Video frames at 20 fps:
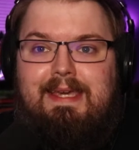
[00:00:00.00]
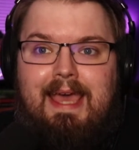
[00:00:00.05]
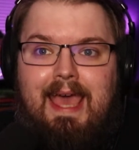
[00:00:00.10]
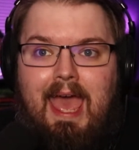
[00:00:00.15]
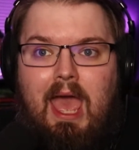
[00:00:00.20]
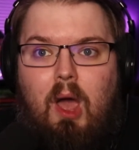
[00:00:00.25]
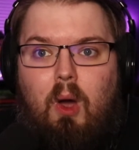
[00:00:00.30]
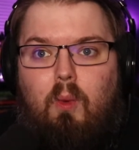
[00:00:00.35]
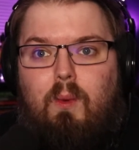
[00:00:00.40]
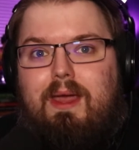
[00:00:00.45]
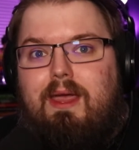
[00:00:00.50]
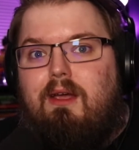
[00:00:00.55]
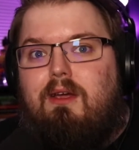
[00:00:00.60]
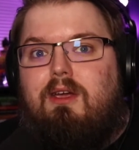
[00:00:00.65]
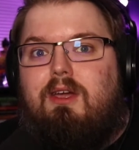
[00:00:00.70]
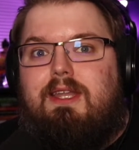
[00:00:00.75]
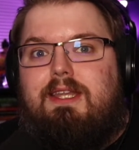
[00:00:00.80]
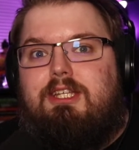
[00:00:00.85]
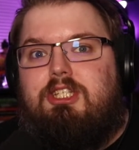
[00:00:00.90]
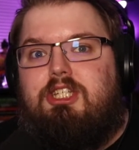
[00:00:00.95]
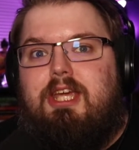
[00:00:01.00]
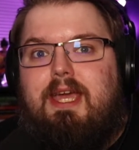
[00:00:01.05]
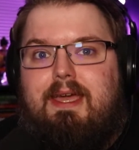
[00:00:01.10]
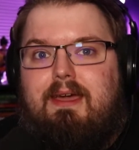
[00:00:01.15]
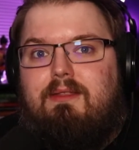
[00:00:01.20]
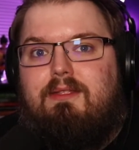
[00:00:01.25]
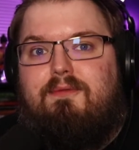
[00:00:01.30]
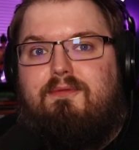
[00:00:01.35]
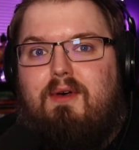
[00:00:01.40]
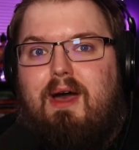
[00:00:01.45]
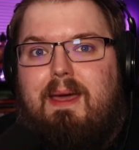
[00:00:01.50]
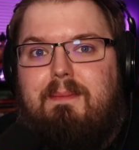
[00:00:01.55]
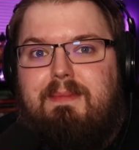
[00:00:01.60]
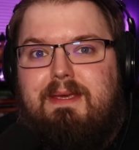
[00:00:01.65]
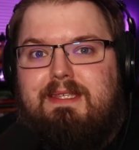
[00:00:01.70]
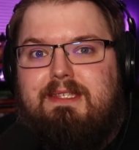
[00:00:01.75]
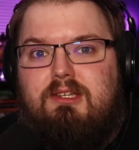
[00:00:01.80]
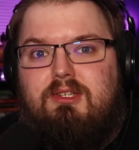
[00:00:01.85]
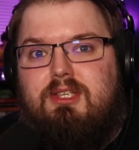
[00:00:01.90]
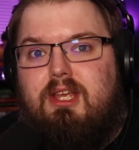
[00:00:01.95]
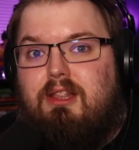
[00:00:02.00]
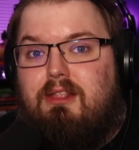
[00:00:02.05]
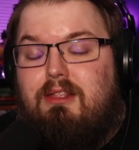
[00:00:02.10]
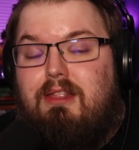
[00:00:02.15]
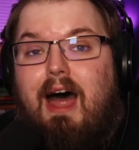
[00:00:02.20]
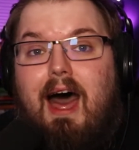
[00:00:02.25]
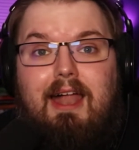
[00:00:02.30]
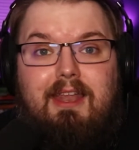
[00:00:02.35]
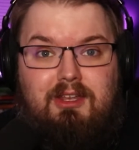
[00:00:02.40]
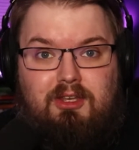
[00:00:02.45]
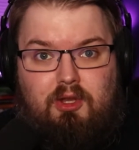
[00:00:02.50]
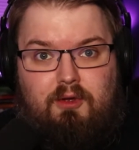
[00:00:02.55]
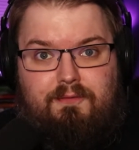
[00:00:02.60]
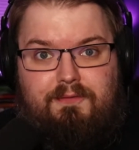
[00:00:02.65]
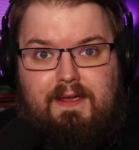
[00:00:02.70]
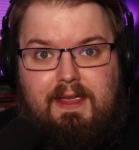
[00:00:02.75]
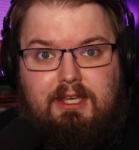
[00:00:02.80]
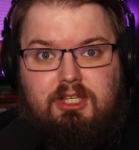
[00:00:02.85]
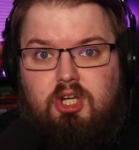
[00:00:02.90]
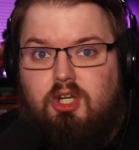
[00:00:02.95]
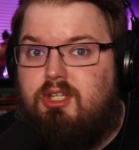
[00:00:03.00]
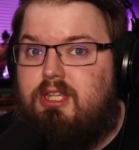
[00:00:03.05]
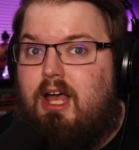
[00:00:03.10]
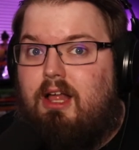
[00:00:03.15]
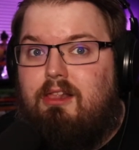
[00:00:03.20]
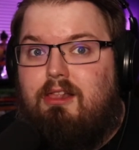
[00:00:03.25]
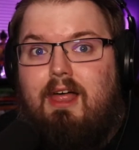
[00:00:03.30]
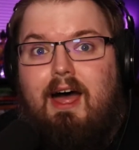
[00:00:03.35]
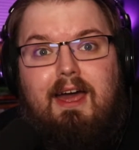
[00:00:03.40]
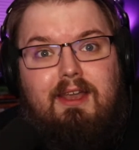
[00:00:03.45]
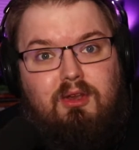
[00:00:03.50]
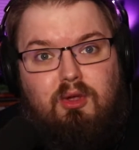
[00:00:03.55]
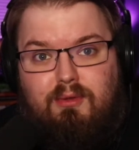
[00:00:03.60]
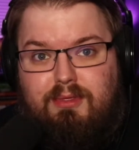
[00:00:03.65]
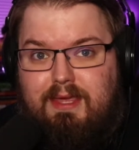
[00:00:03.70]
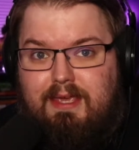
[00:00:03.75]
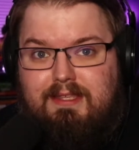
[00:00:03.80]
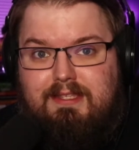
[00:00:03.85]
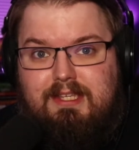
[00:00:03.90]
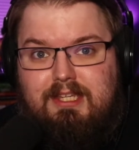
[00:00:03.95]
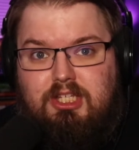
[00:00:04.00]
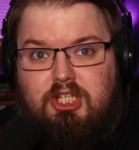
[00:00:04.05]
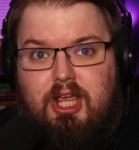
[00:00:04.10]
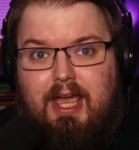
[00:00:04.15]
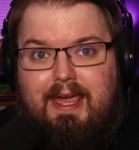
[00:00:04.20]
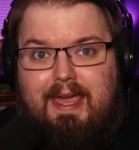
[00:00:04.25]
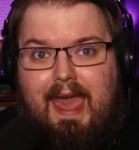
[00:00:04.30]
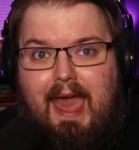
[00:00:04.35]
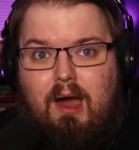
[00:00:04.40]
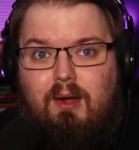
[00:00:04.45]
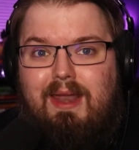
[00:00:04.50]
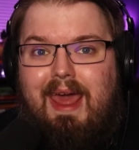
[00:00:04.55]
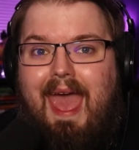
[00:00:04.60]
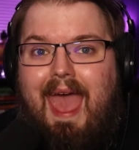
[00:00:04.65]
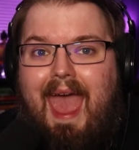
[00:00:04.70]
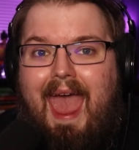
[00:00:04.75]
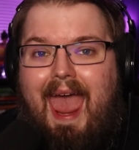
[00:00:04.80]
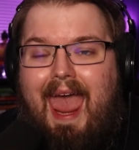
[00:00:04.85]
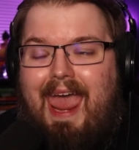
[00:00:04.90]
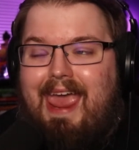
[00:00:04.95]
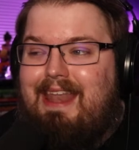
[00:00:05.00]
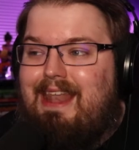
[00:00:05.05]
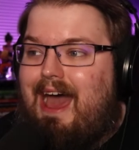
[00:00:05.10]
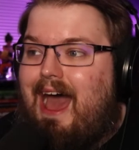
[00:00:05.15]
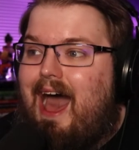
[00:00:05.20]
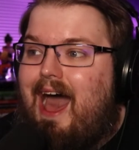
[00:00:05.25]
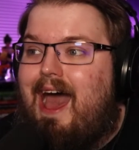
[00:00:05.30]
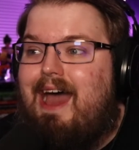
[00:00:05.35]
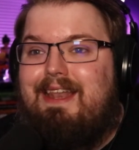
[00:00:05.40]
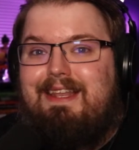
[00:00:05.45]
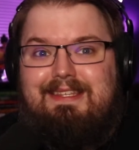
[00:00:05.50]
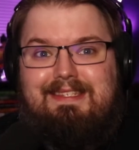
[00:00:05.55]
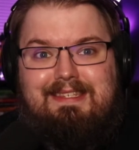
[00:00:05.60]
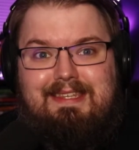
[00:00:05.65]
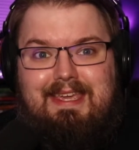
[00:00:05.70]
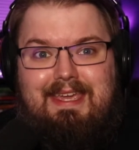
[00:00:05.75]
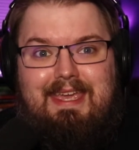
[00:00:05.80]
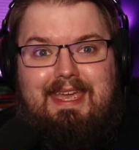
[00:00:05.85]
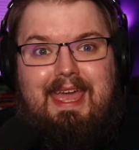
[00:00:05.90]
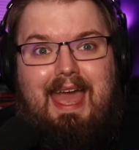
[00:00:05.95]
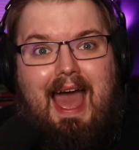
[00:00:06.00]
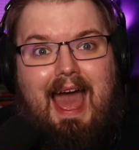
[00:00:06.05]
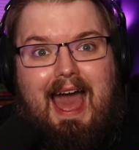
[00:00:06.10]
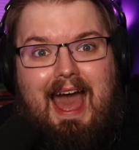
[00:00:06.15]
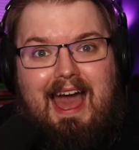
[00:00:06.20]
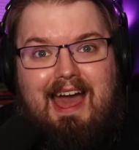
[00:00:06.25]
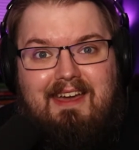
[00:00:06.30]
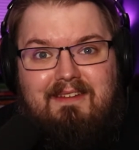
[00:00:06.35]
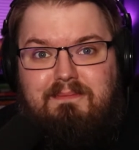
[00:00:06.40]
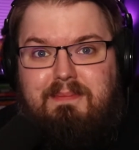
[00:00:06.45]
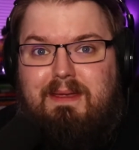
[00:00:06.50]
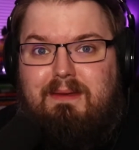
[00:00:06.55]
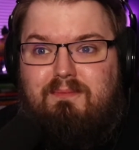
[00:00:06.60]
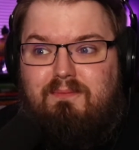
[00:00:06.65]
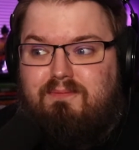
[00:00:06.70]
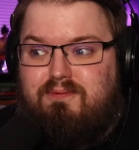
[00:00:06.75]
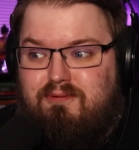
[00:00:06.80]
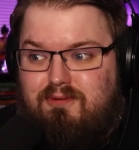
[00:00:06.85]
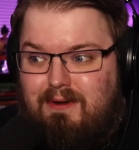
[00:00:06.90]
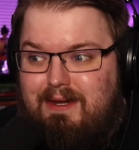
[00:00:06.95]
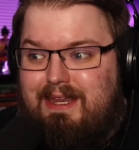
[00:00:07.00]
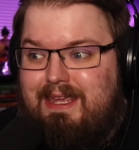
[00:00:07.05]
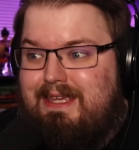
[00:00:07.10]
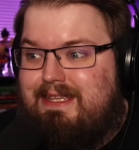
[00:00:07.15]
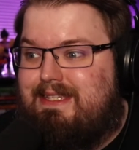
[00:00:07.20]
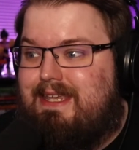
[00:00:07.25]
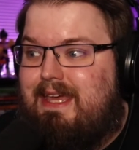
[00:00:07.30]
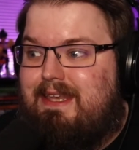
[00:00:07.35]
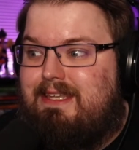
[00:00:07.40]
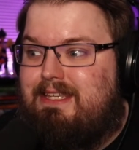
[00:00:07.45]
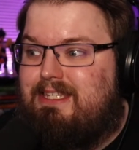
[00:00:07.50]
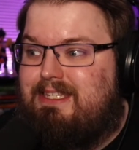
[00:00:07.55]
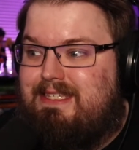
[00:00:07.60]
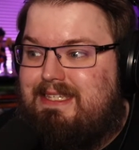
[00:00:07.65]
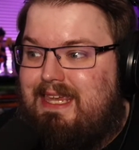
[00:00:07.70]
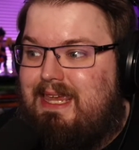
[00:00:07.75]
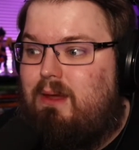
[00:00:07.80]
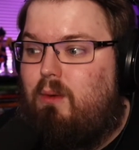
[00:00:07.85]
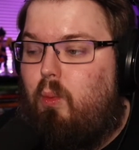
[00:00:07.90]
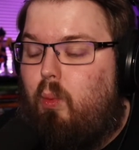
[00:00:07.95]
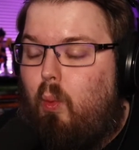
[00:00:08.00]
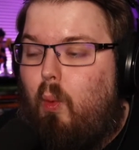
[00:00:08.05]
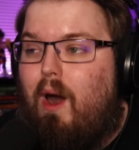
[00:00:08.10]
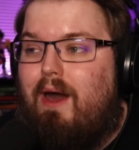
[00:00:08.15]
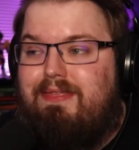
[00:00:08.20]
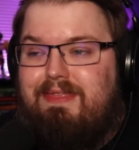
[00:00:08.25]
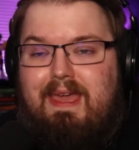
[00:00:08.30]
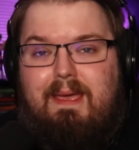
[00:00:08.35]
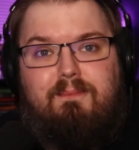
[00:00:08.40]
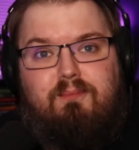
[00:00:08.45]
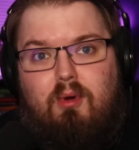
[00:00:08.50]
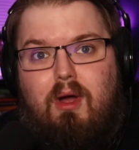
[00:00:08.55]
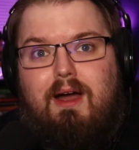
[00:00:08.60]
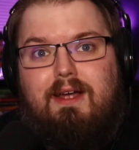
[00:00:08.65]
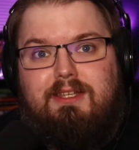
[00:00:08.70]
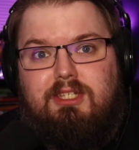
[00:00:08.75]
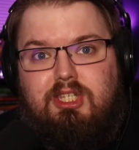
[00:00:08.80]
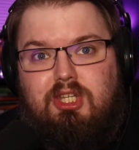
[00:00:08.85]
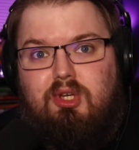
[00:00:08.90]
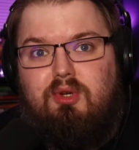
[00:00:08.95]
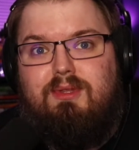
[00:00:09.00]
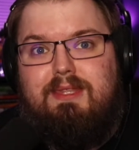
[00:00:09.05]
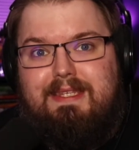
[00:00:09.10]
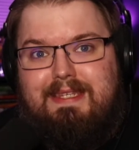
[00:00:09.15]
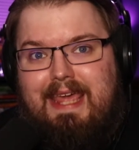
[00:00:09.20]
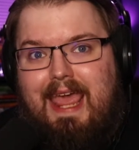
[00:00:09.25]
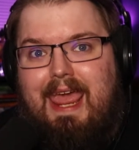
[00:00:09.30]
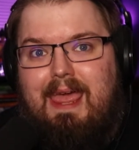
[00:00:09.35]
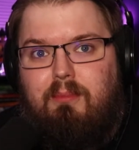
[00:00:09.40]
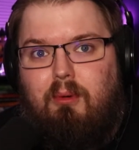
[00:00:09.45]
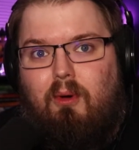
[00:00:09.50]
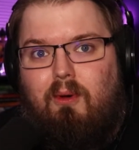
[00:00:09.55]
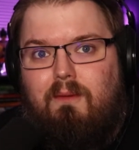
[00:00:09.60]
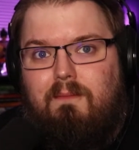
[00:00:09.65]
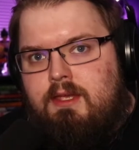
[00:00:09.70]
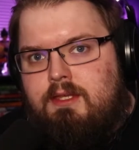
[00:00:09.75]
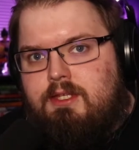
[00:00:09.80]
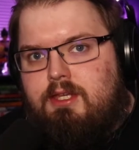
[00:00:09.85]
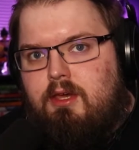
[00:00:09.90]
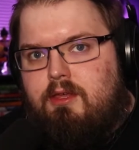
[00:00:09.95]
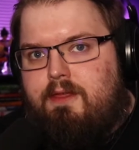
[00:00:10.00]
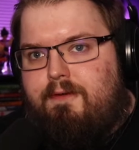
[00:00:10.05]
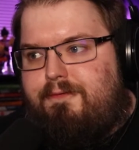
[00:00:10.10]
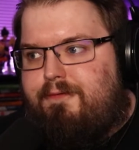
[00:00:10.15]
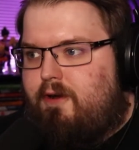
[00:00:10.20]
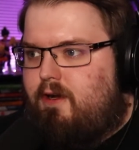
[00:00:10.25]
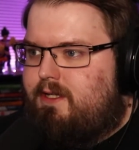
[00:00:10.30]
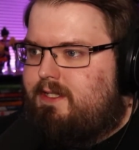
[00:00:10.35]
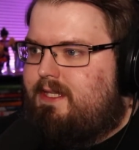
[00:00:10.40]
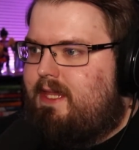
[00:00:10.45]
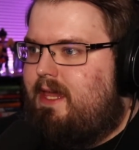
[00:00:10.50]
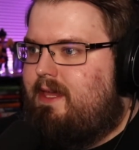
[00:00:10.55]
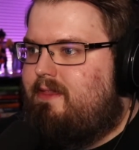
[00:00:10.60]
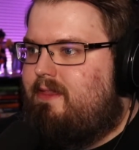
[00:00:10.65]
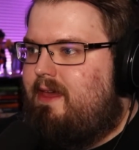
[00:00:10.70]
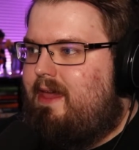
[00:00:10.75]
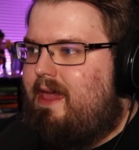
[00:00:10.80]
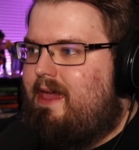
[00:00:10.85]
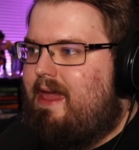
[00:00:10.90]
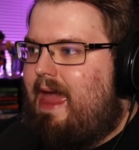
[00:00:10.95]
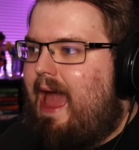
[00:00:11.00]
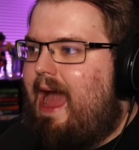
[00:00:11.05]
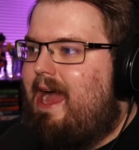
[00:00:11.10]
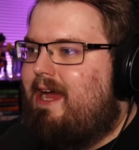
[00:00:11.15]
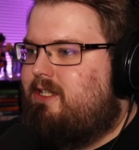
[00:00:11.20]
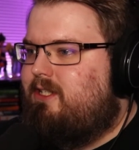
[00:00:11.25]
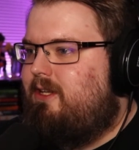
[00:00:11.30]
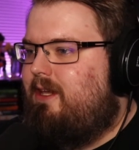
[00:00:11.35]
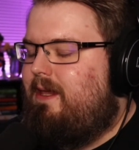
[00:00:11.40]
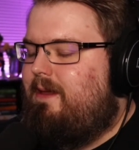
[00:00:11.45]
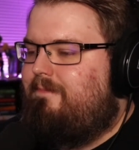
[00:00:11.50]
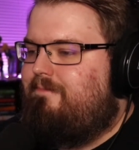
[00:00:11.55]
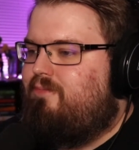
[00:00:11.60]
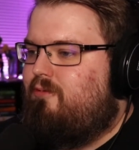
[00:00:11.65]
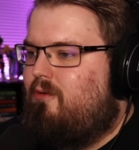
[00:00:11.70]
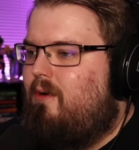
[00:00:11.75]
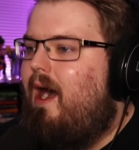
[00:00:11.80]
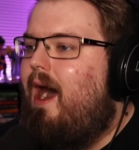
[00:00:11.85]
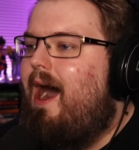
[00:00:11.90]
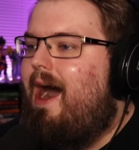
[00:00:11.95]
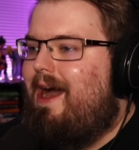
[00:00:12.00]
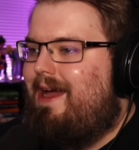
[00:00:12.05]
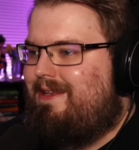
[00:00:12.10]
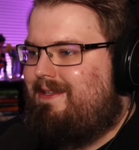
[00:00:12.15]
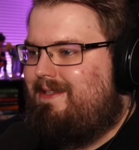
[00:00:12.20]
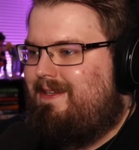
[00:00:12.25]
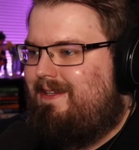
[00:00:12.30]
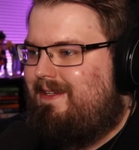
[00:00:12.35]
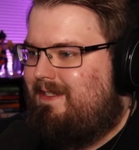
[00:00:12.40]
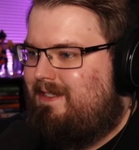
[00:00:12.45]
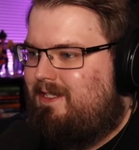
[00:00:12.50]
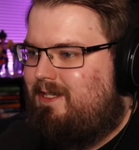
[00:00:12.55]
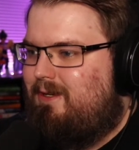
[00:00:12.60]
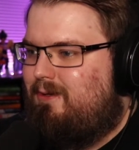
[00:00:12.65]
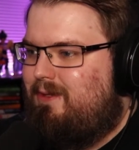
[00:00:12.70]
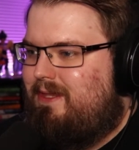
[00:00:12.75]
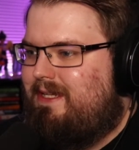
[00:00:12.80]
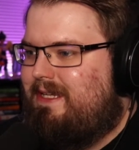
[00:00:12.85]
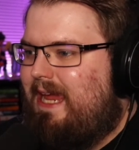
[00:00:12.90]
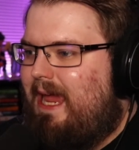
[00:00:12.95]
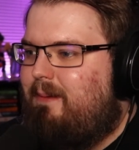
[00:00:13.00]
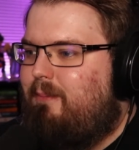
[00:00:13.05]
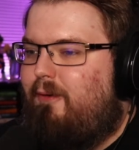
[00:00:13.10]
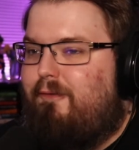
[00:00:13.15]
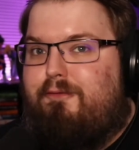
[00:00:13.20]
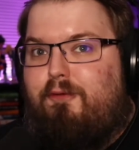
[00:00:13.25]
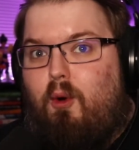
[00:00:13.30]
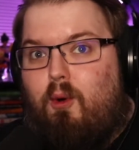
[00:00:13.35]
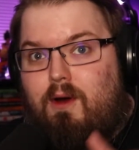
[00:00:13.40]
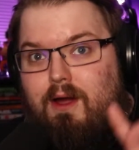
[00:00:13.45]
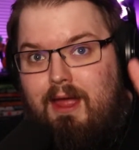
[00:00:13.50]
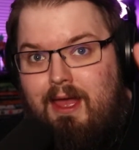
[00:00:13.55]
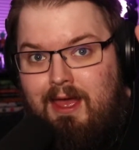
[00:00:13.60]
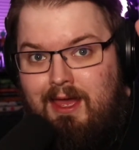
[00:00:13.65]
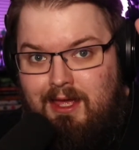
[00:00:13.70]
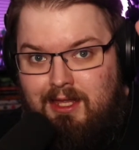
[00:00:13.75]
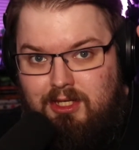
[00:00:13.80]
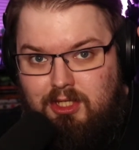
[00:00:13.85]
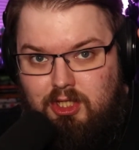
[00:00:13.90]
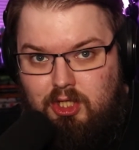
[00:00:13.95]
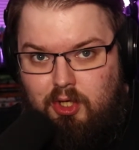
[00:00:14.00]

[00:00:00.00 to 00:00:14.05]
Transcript: we are going to check out the flight because there's a lot of new features, a lot of new things to check out. And honestly, I've been pretty excited to see what they brought to the table. So the first thing they actually brought to the table for new